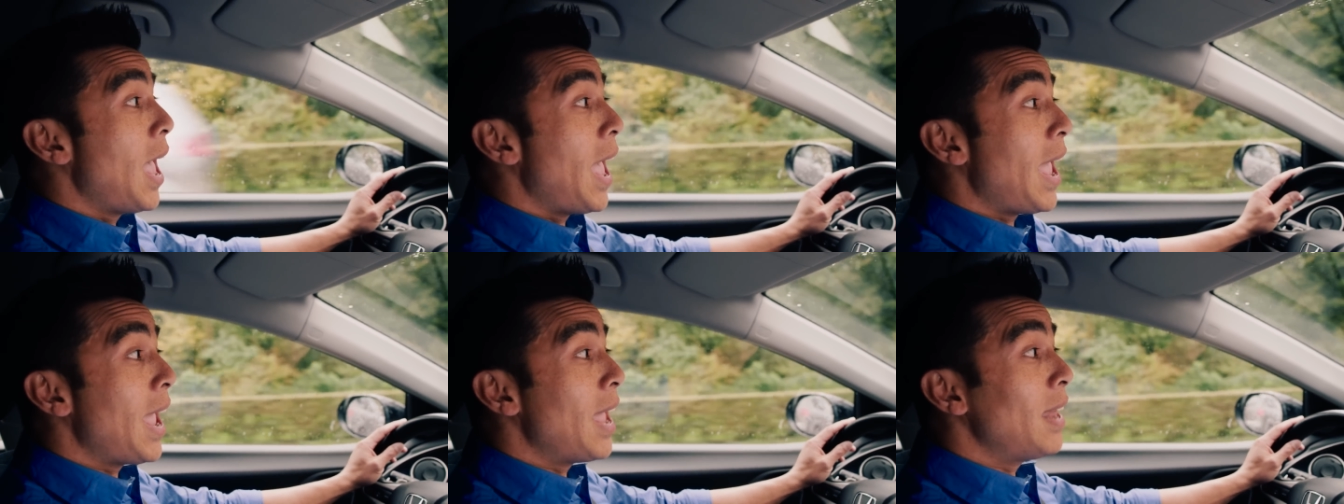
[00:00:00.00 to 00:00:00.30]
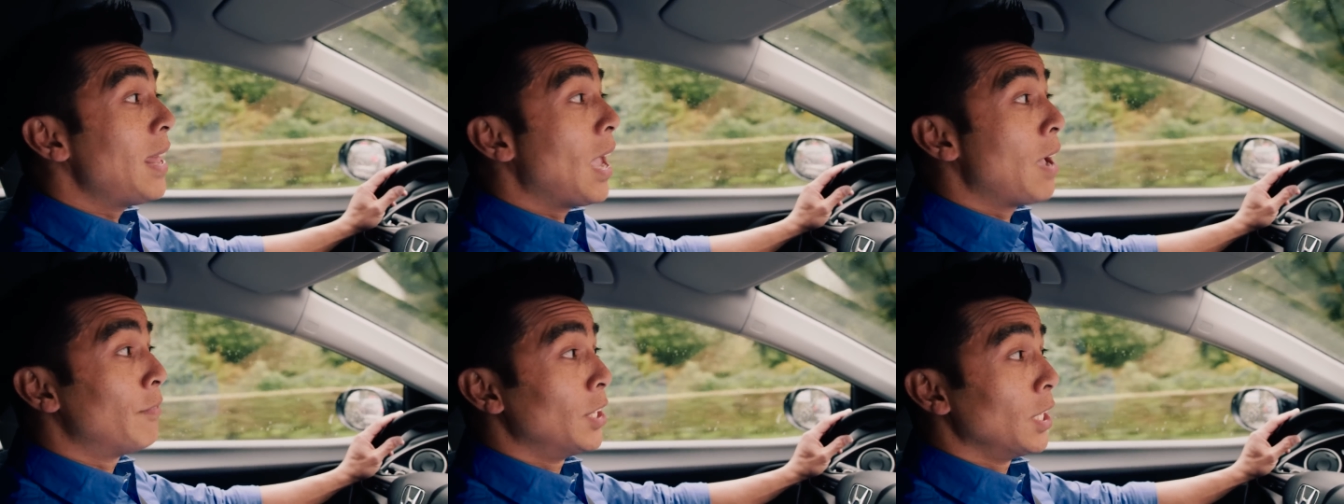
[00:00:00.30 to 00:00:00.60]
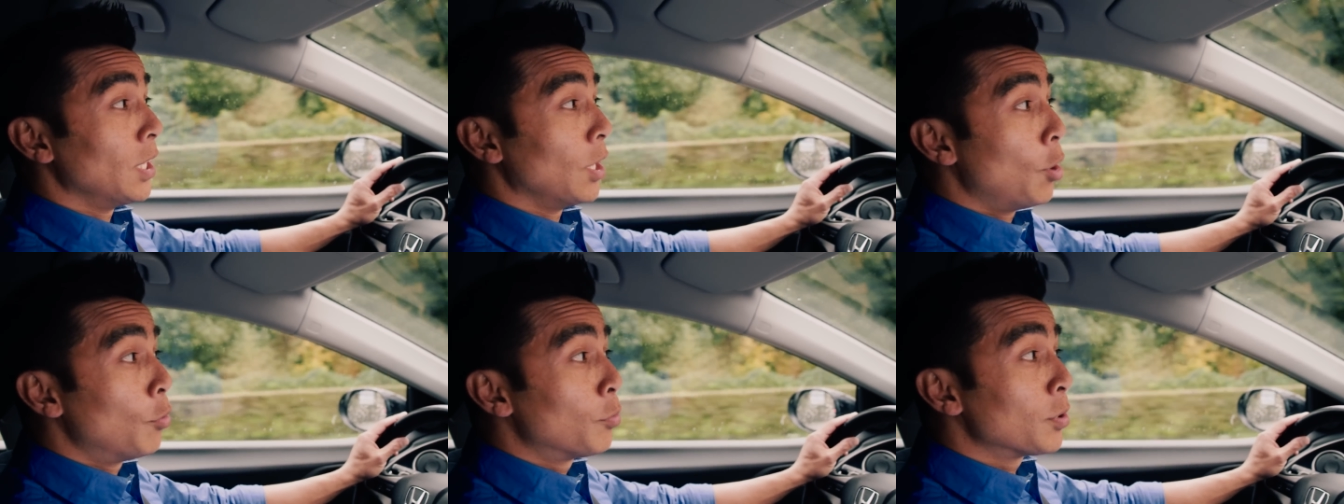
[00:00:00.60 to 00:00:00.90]
and have a
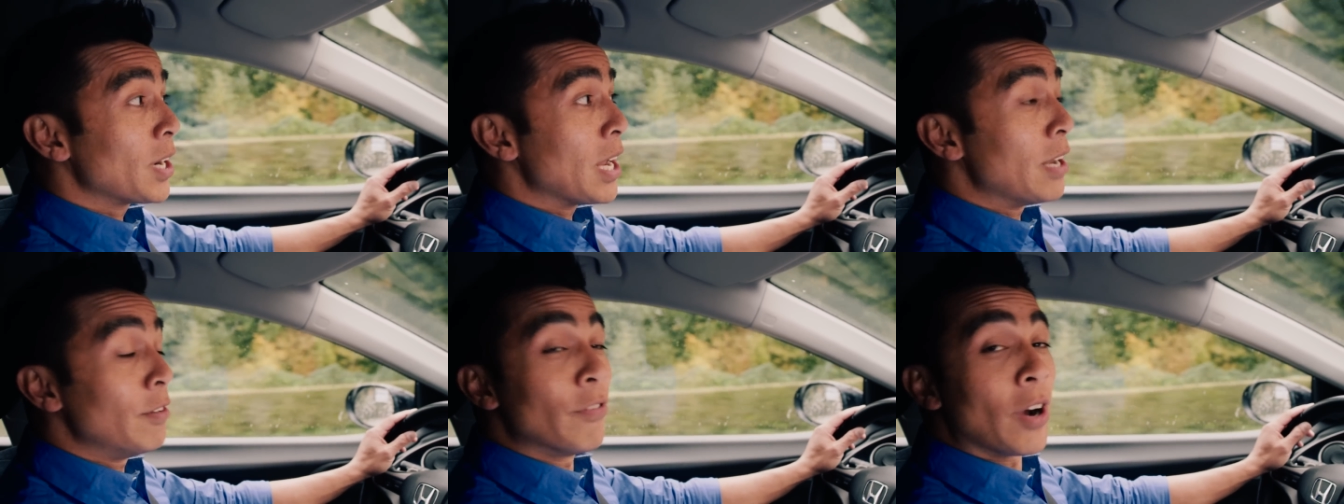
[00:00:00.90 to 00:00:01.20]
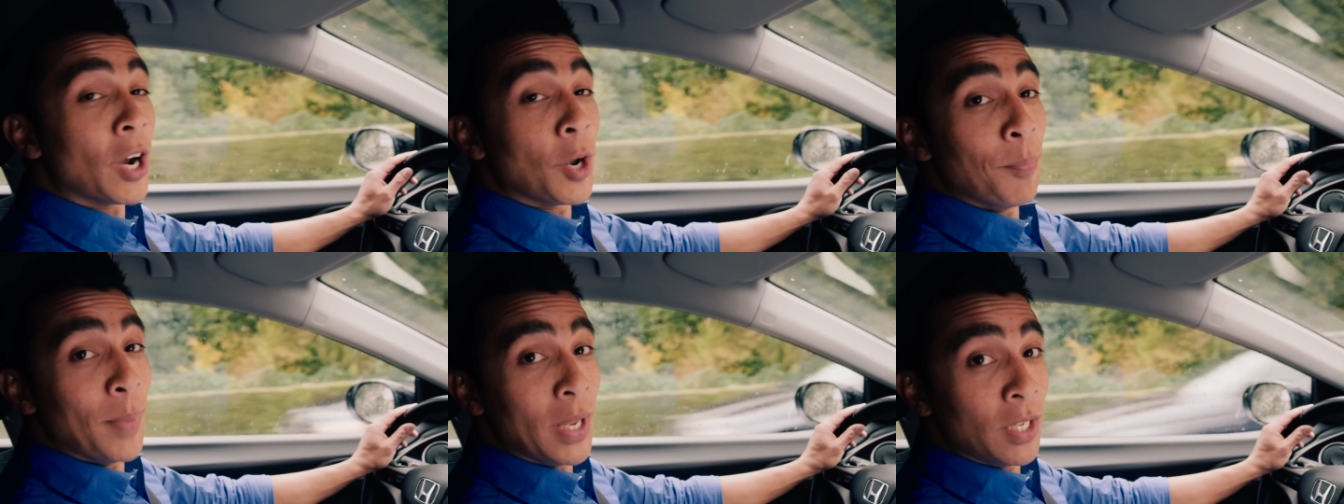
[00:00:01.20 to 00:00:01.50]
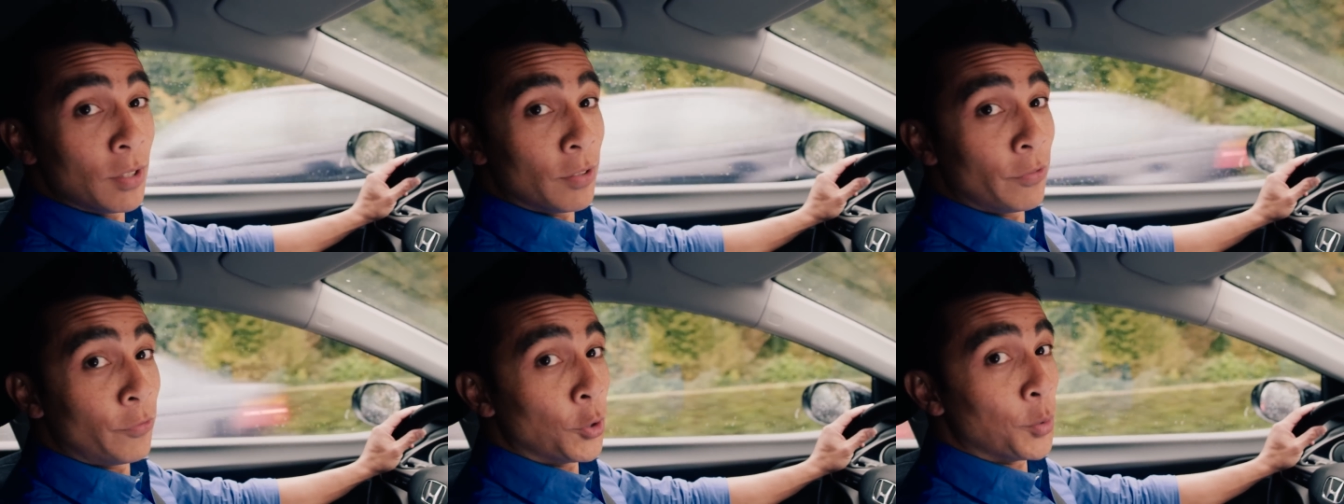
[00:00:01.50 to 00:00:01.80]
lower
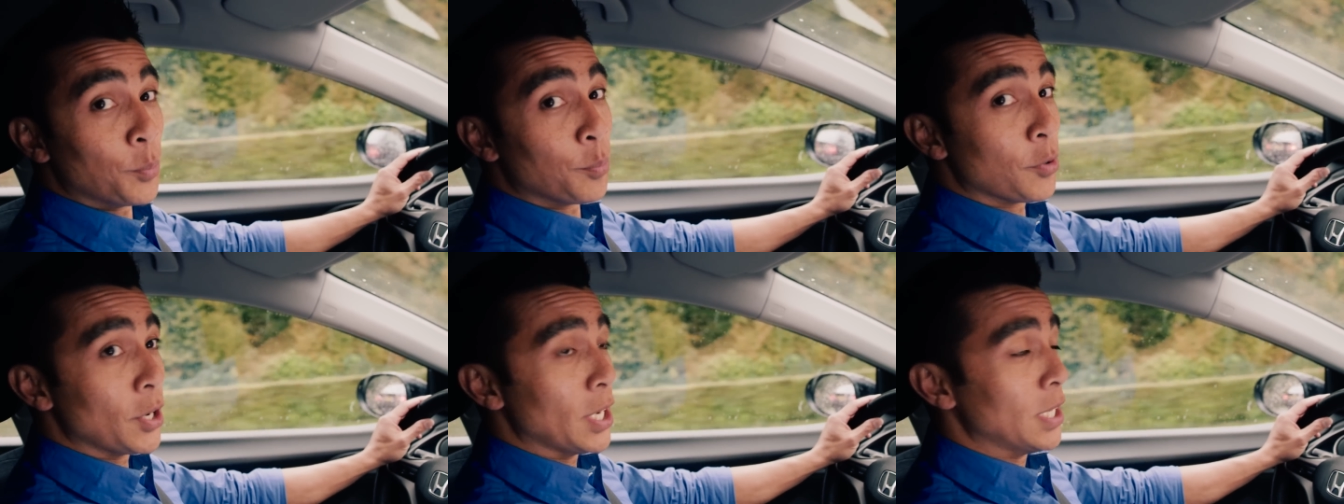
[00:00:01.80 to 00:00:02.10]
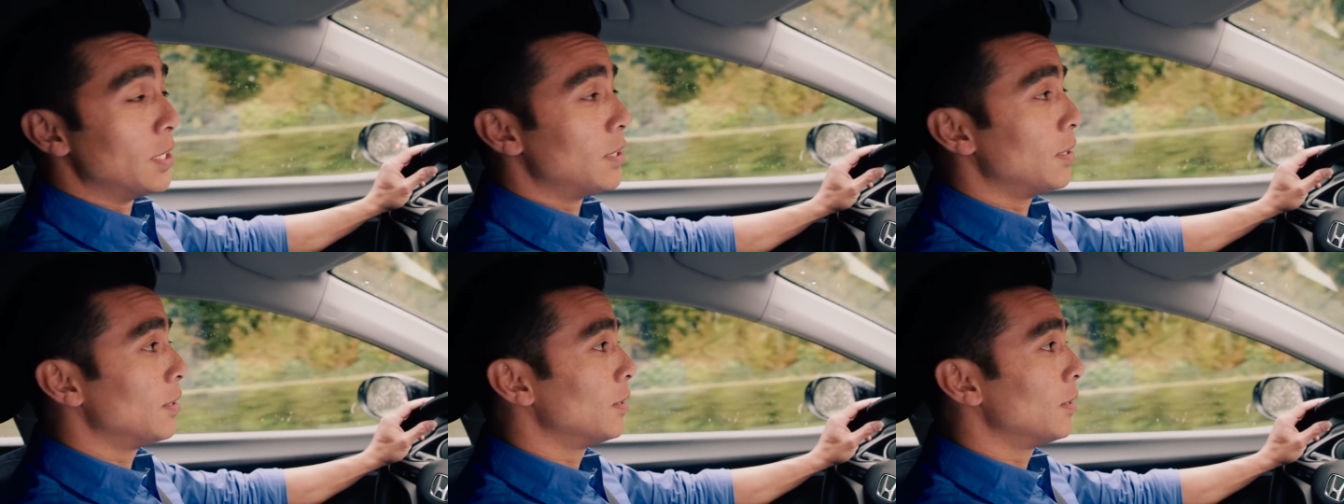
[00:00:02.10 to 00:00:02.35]
environmental footprint.